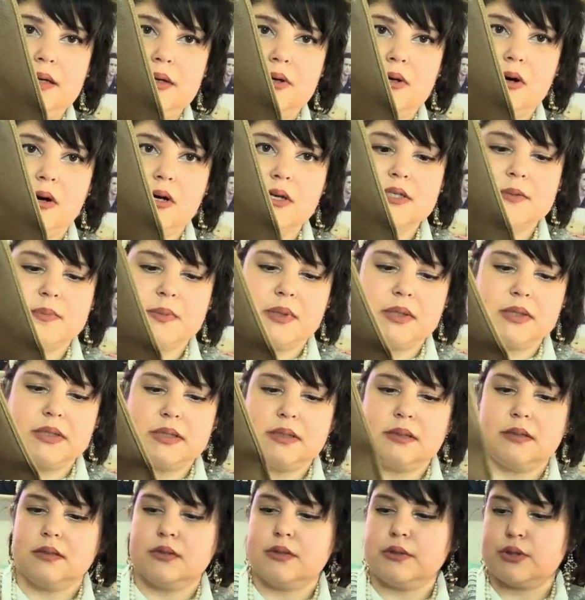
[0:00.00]

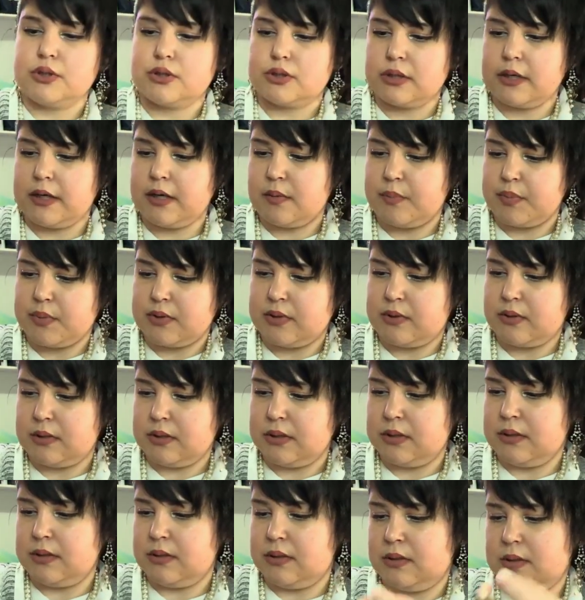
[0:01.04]
crossbody strap on
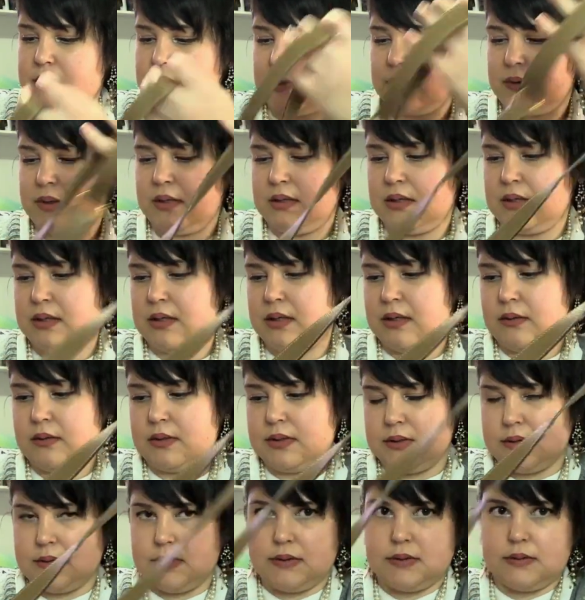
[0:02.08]
it. I'll get that out
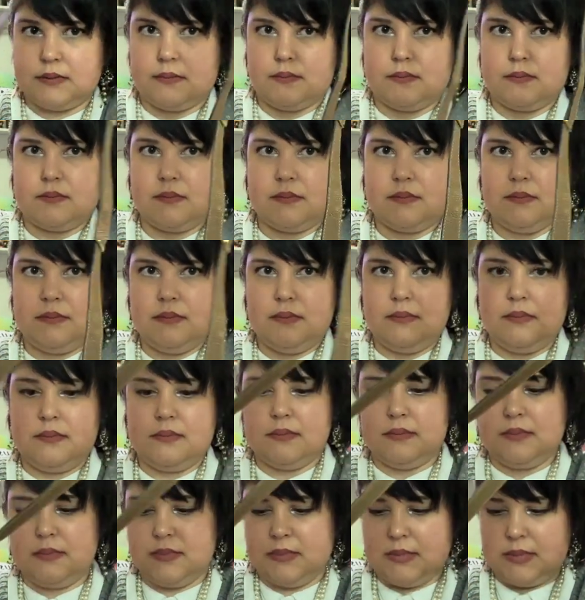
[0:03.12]
because it's
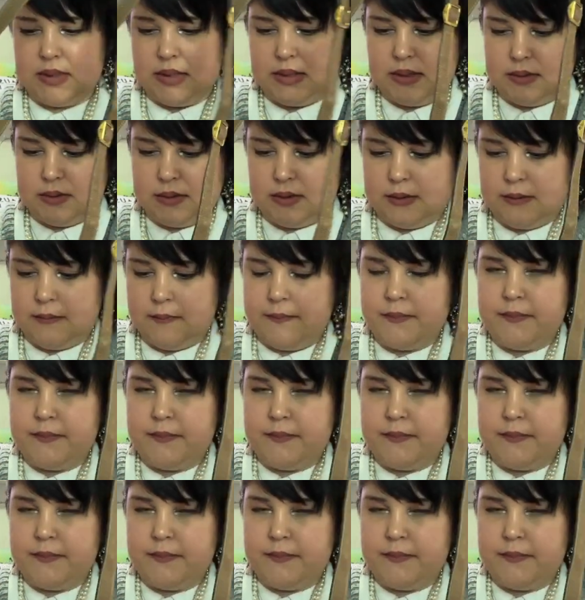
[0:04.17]
easy.